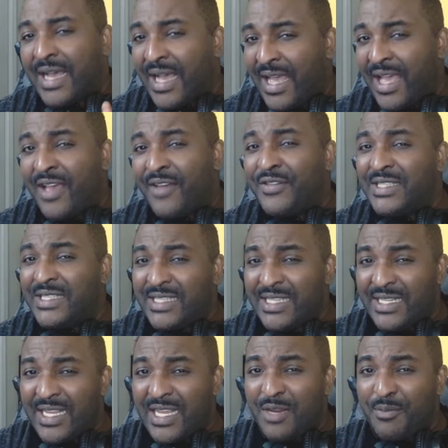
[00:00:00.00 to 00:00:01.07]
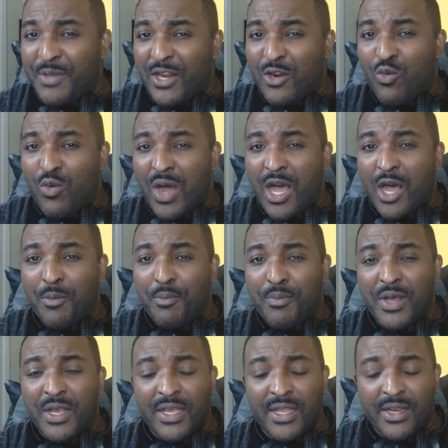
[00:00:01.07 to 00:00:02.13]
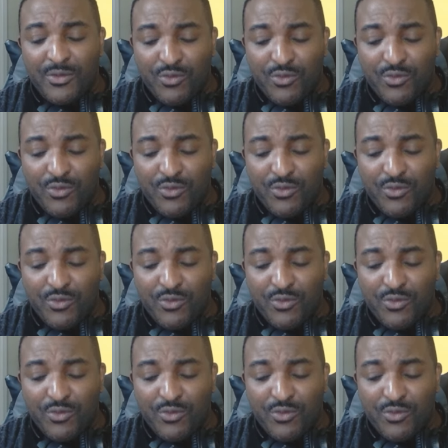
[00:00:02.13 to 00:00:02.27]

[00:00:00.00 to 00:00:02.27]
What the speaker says: I haven't seen the anime in a while, but